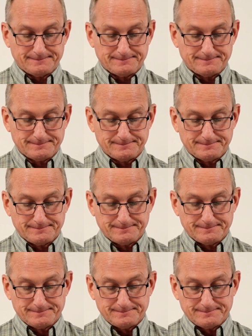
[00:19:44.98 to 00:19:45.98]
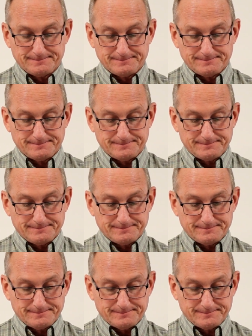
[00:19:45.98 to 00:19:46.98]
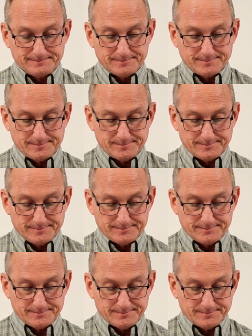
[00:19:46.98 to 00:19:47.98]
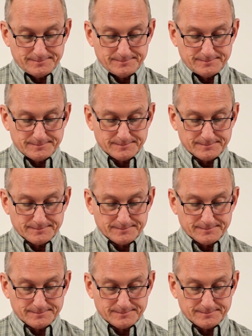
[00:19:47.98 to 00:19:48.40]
(no one is talking)